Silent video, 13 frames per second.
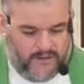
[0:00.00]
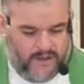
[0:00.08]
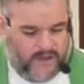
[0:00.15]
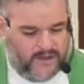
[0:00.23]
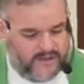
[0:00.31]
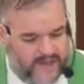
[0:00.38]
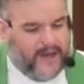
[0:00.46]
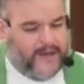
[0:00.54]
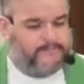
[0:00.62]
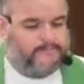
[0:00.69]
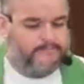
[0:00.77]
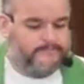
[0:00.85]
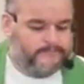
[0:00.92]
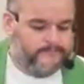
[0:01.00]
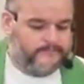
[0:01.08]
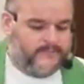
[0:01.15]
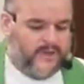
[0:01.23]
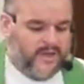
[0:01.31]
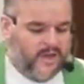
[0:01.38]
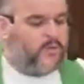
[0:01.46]
And yet,
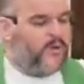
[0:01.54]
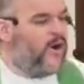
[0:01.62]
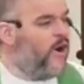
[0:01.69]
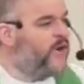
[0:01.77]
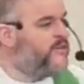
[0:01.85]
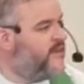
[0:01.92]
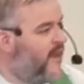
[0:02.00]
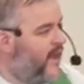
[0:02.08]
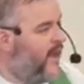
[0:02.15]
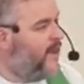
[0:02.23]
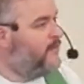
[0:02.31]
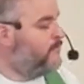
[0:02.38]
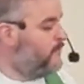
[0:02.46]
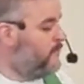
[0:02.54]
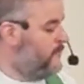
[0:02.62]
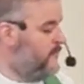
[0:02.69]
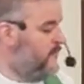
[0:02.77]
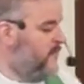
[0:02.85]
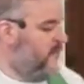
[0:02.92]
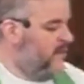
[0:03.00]
here we are
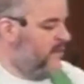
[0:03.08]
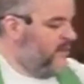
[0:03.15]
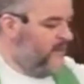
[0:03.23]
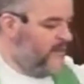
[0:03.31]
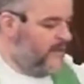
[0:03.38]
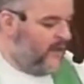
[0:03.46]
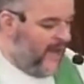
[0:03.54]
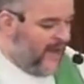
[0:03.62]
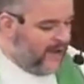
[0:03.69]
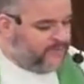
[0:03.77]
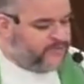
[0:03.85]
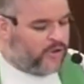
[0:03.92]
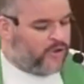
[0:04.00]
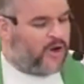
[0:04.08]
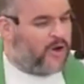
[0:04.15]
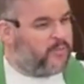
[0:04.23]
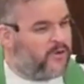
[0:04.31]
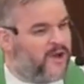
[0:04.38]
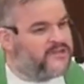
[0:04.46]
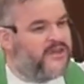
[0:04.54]
today, after a
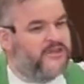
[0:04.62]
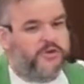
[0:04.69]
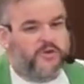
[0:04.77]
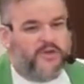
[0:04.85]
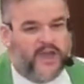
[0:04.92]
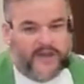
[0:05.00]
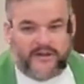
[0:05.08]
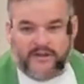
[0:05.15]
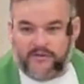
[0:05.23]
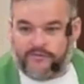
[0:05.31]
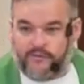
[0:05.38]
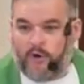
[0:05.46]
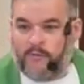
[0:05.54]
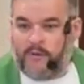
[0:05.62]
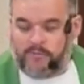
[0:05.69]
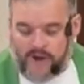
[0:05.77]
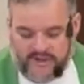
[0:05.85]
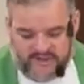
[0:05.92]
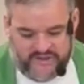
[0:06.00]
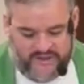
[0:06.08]
presidential candidate, a former
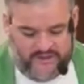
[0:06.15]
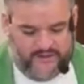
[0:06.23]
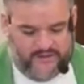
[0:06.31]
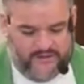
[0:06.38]
president,